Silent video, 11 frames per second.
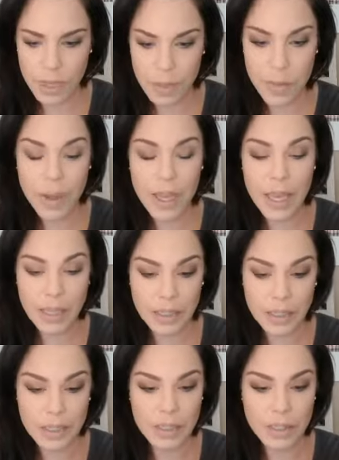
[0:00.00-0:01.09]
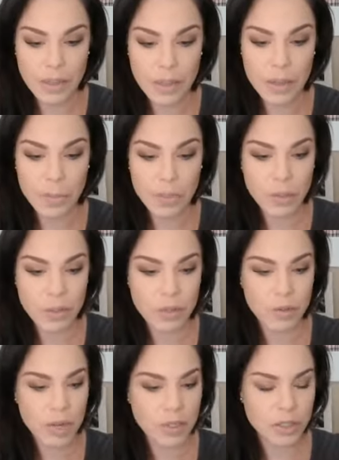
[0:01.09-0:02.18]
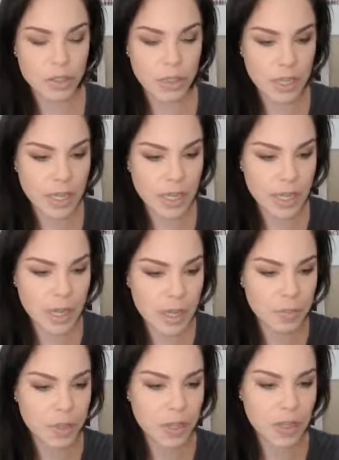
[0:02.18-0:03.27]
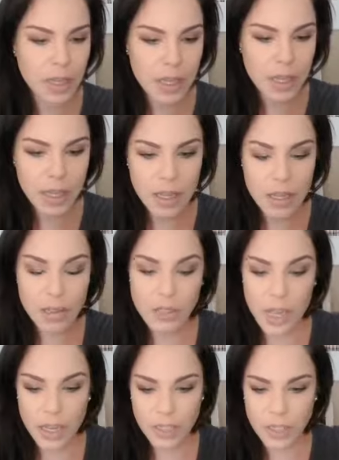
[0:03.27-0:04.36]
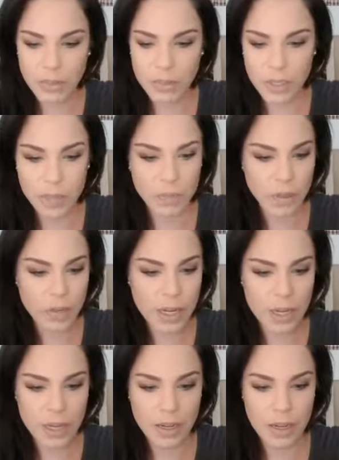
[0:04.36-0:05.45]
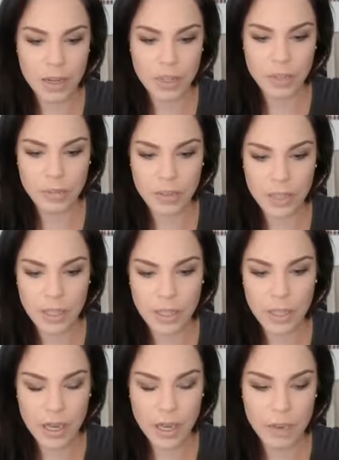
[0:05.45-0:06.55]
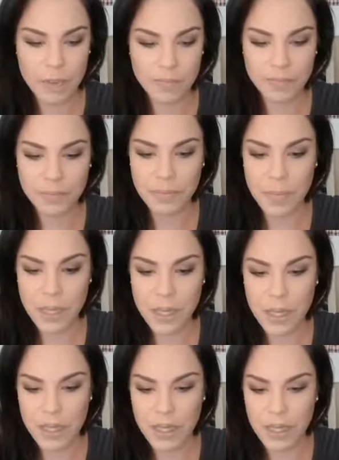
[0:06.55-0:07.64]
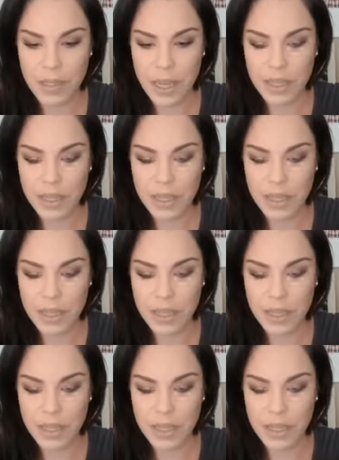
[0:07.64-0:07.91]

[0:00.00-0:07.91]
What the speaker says: about 8 listings, so up to 200 in Nampa. There's actually one in Meridian. I actually want to check that out because I